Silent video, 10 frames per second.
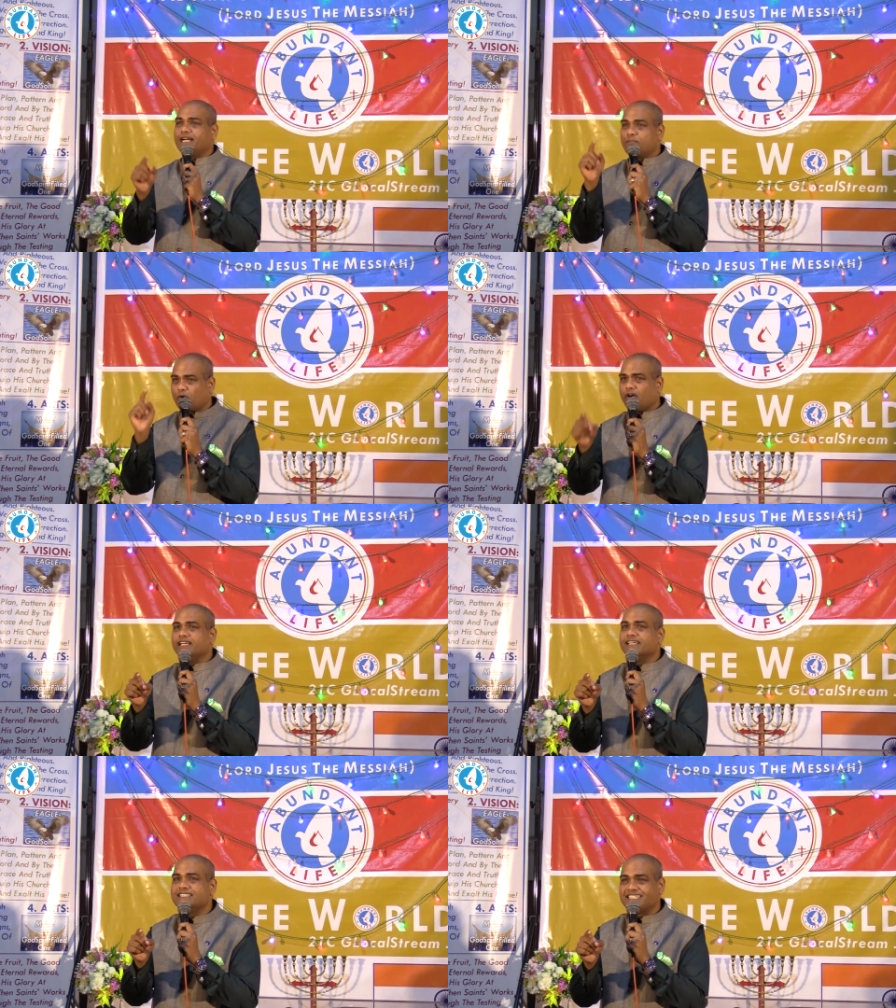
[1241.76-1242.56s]
like a
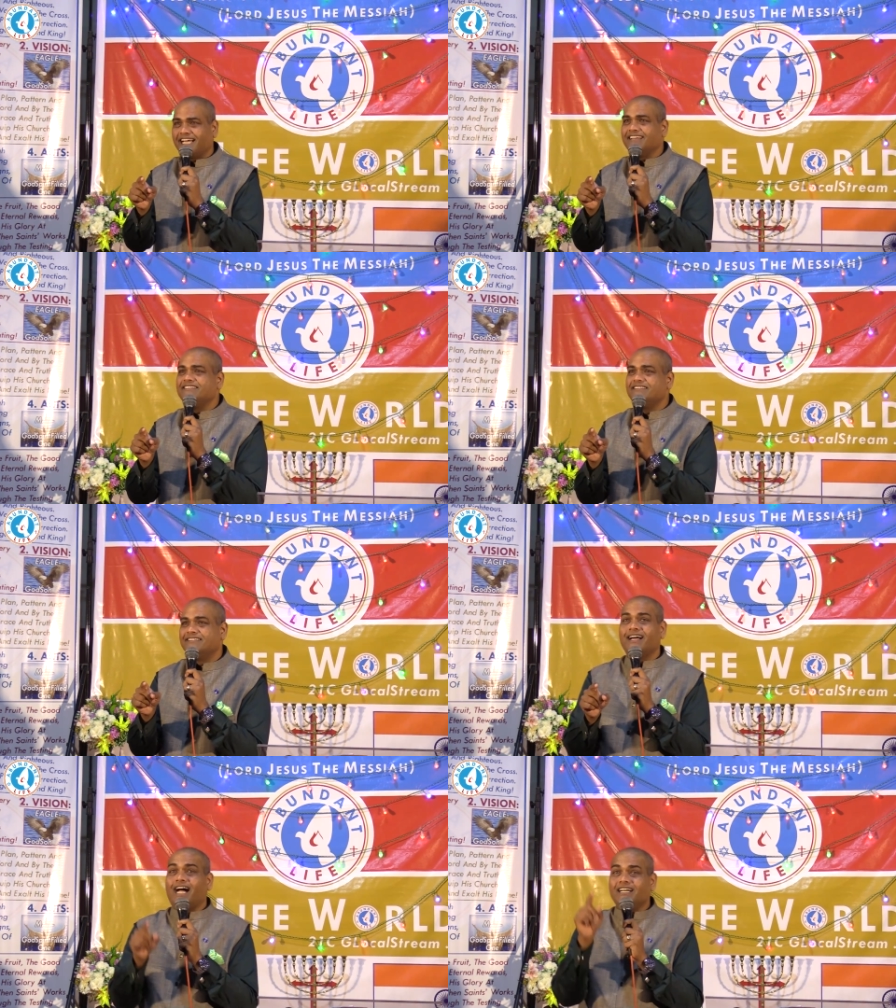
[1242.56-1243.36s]
prodigal son,
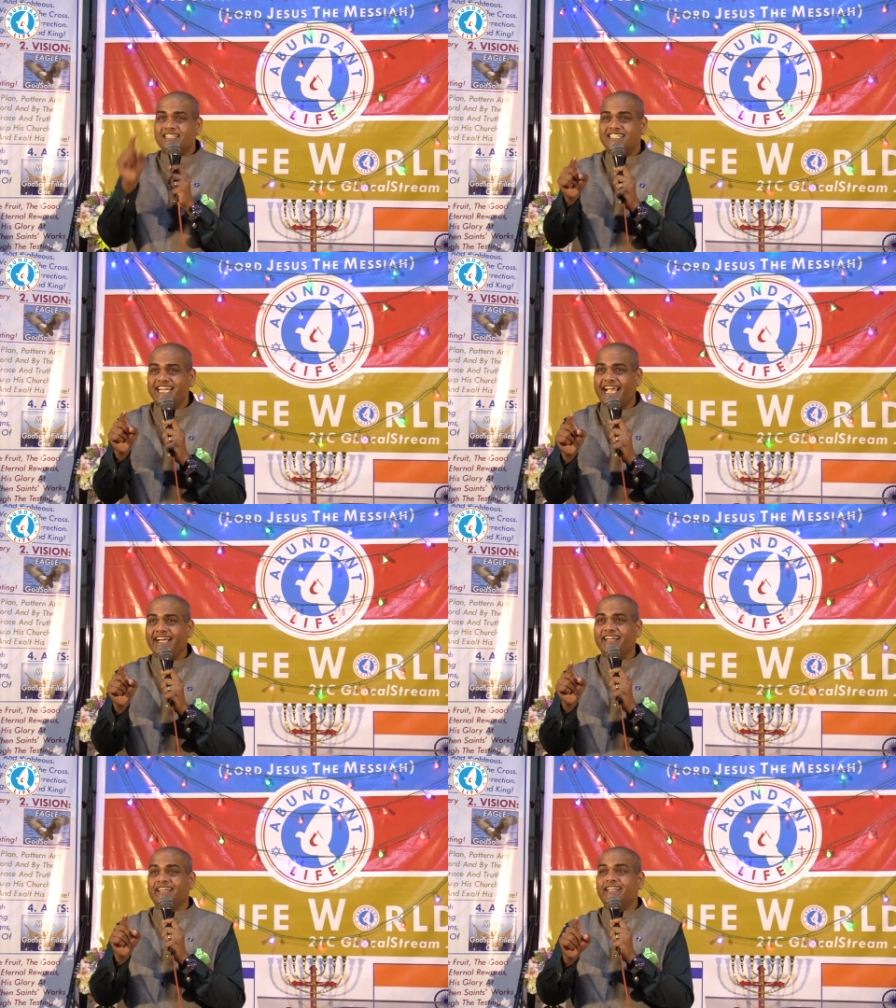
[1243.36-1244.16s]

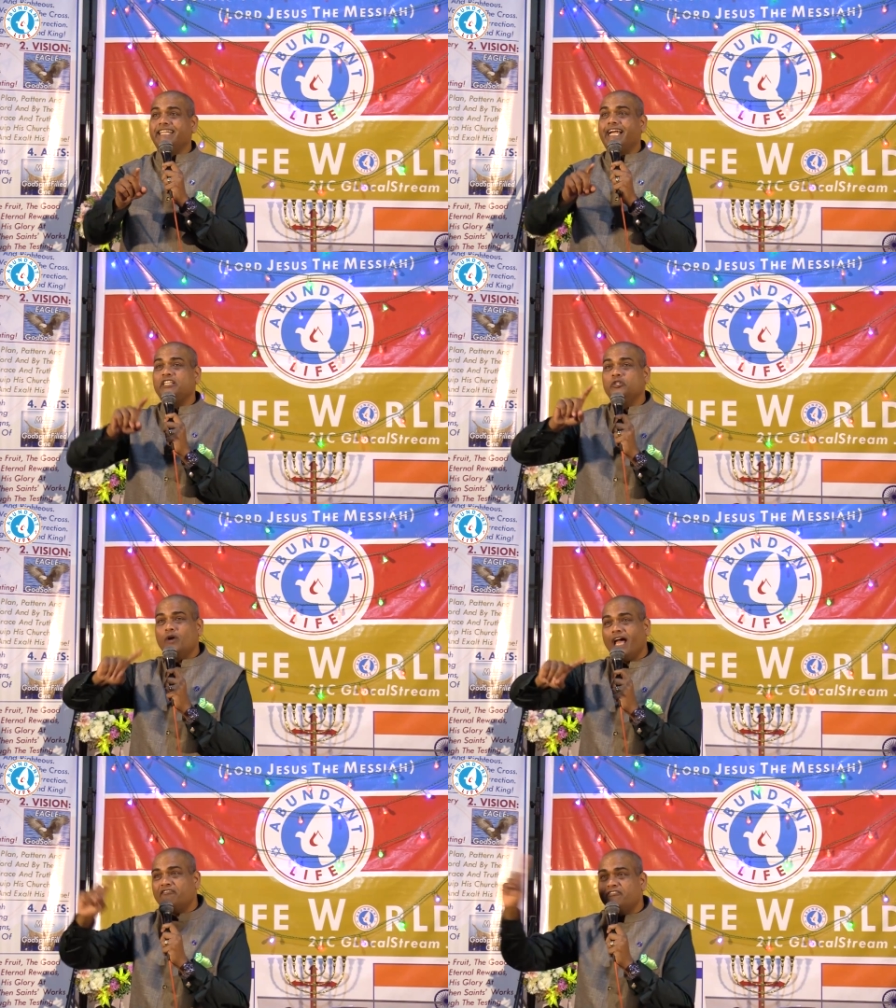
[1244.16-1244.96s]
understand that
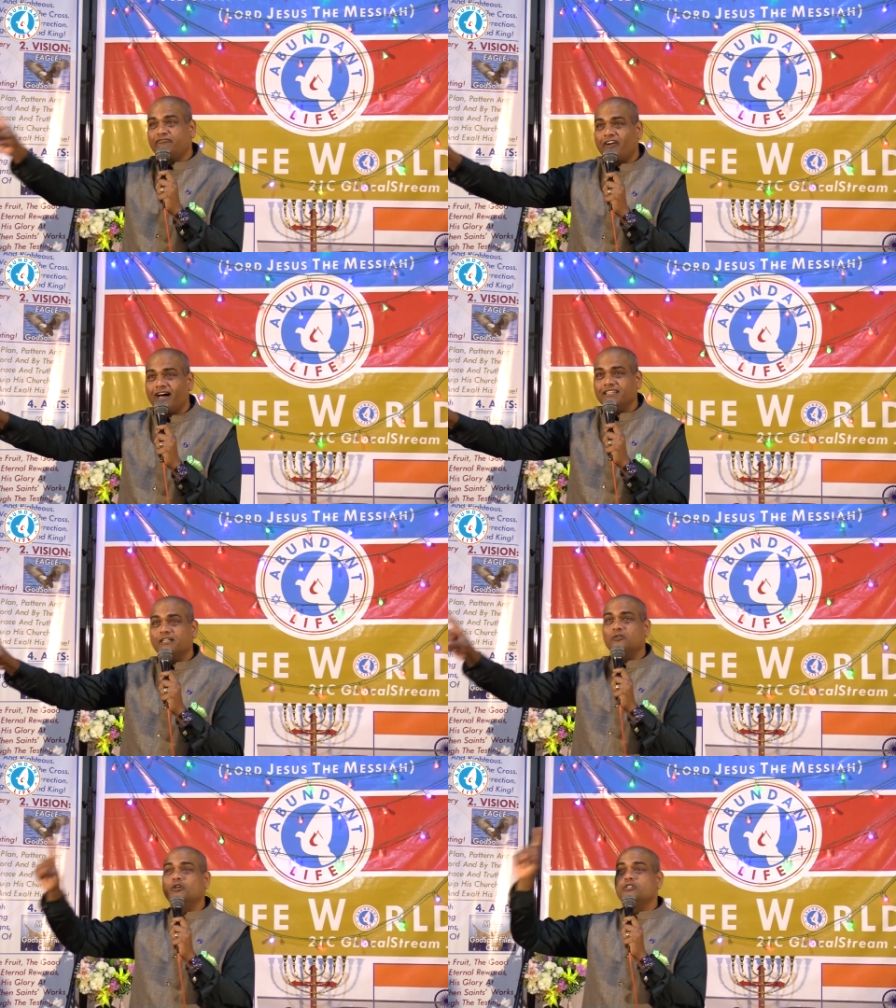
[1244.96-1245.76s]
you have a
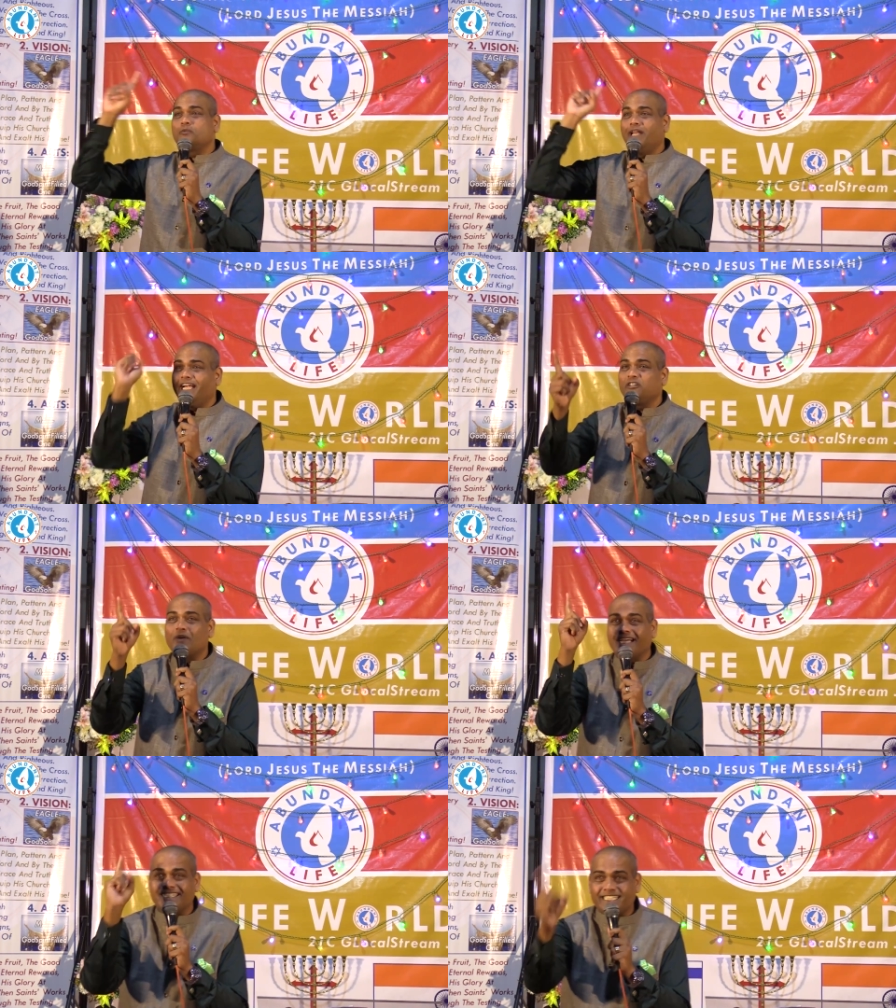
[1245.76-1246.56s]
father who is willing
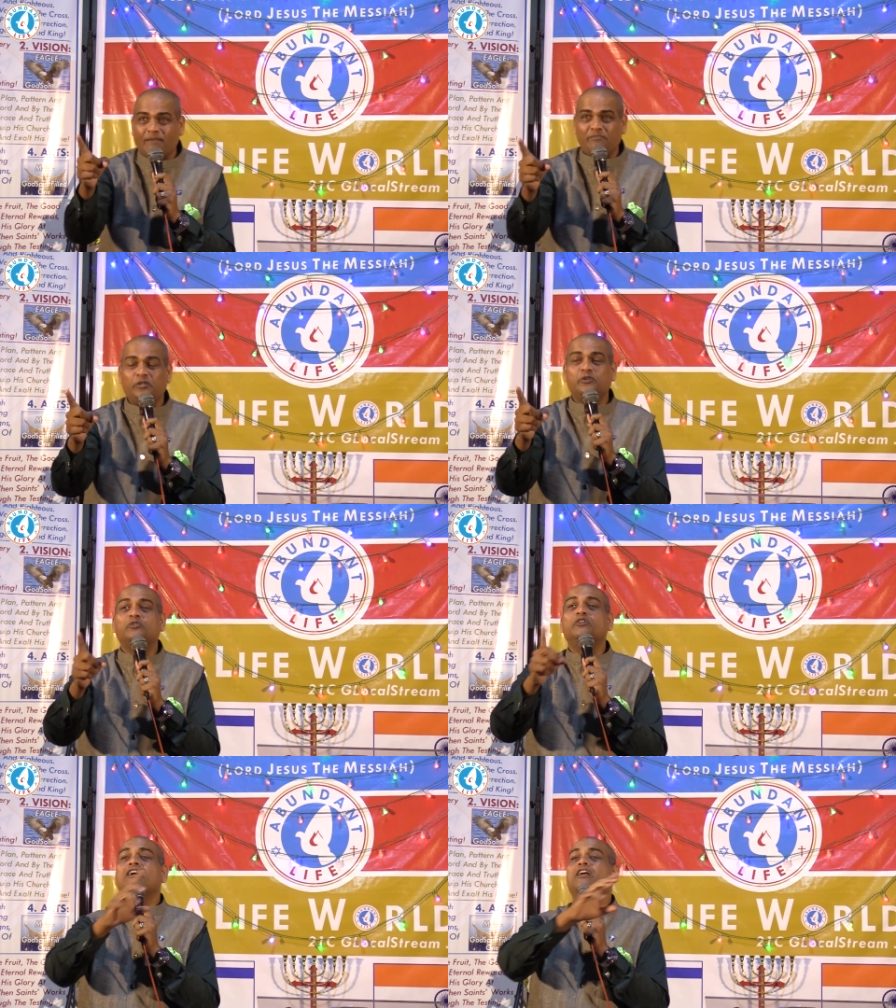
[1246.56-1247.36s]
to accept
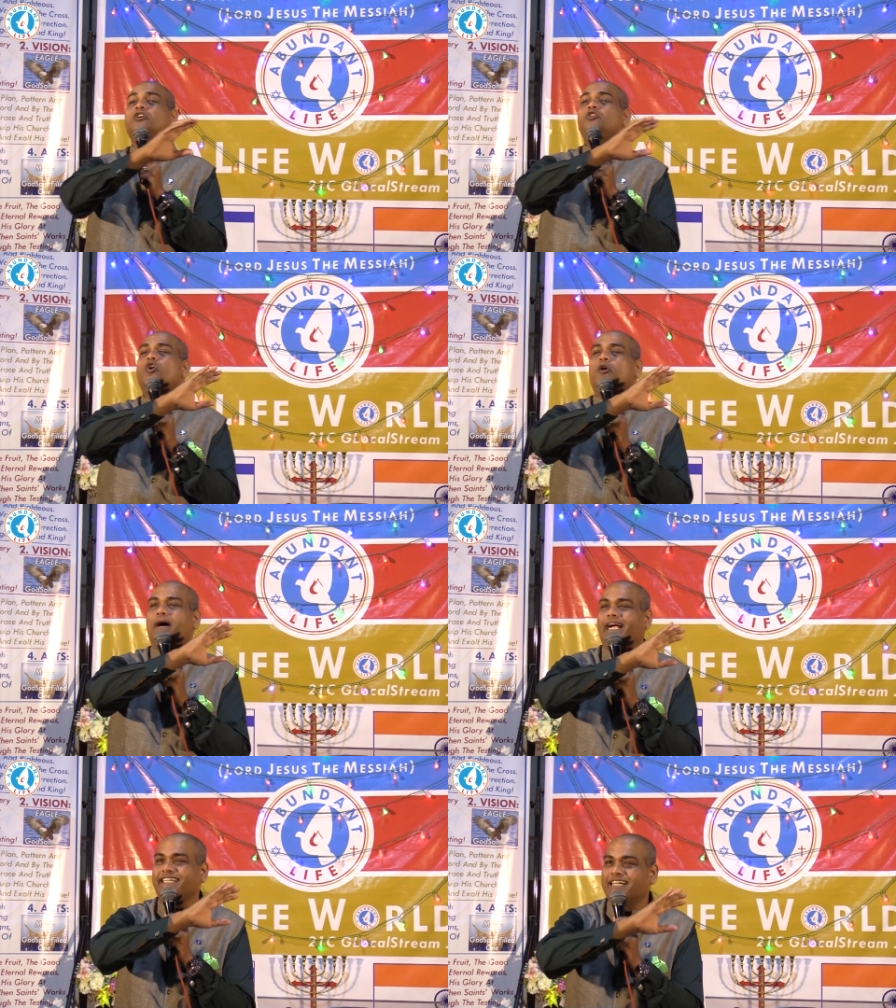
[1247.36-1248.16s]
you no
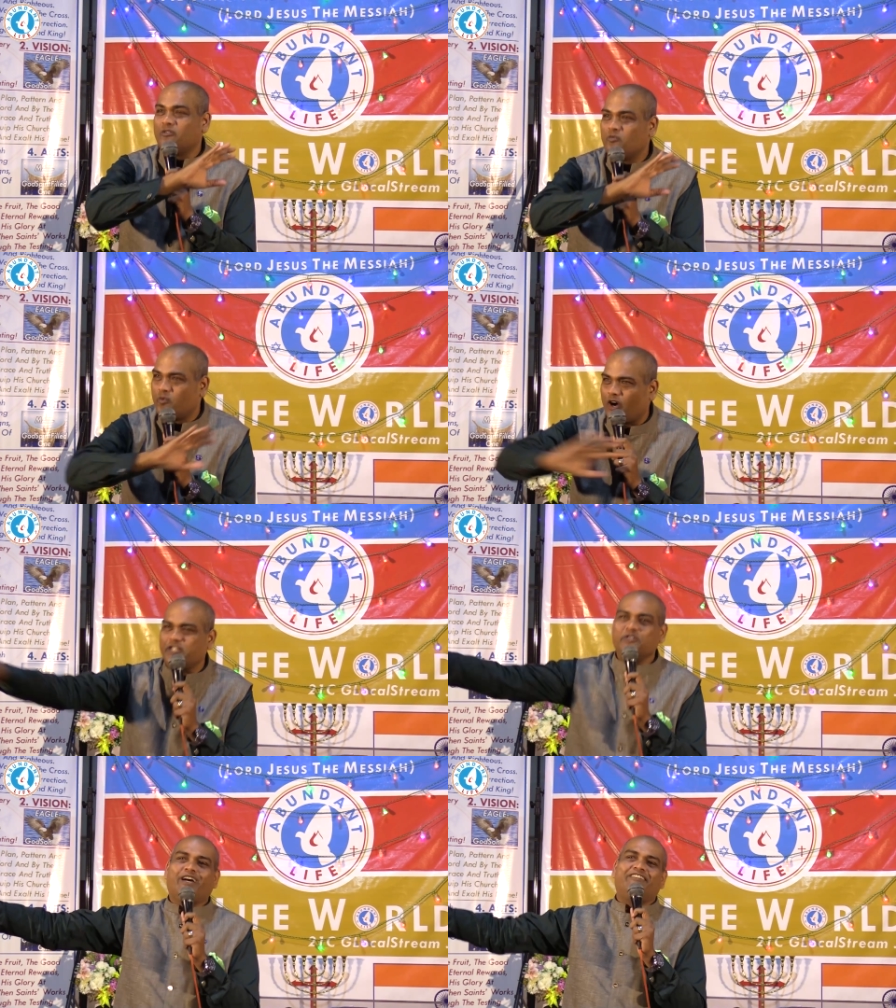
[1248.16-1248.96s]
matter
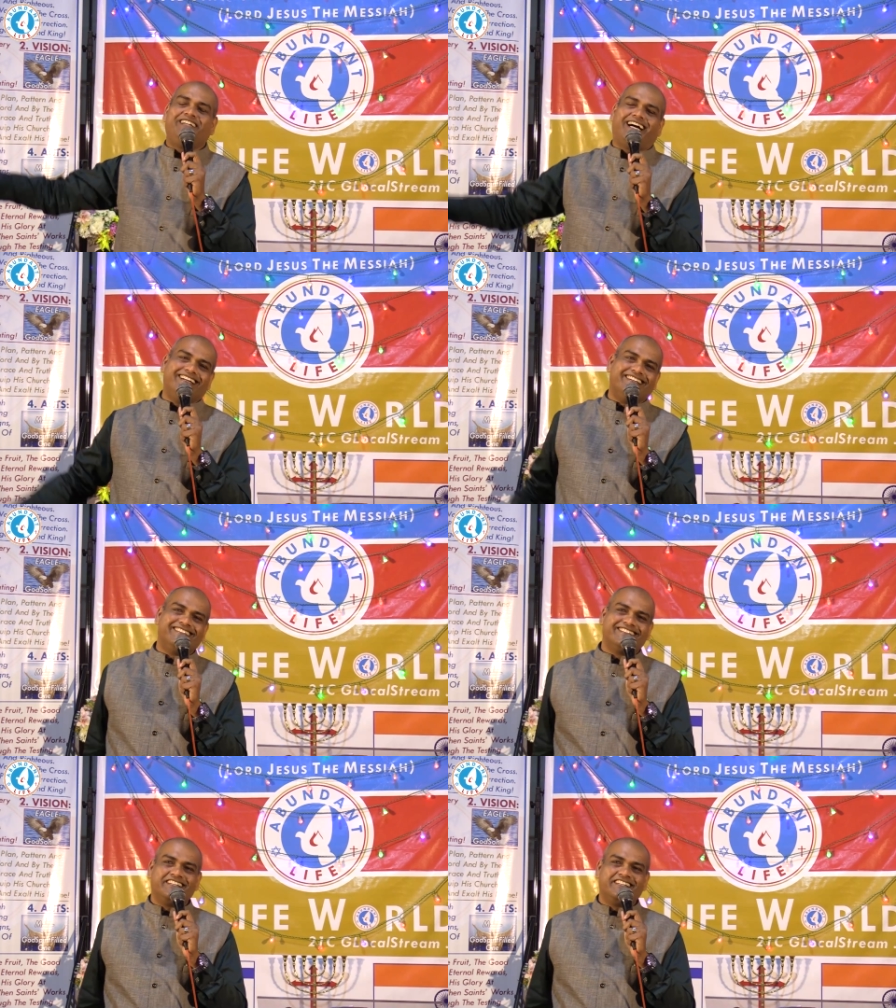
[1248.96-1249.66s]
what you have done.